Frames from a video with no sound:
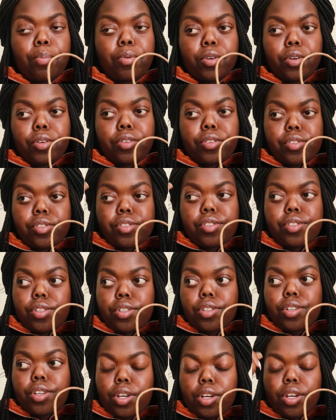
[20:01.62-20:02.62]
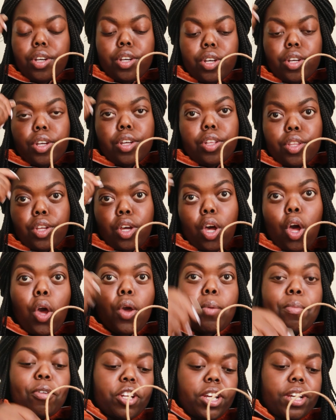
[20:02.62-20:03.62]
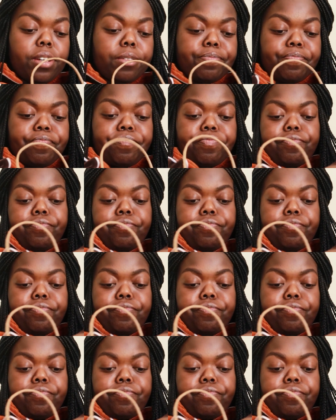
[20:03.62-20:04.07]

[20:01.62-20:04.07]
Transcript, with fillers: put the comb on it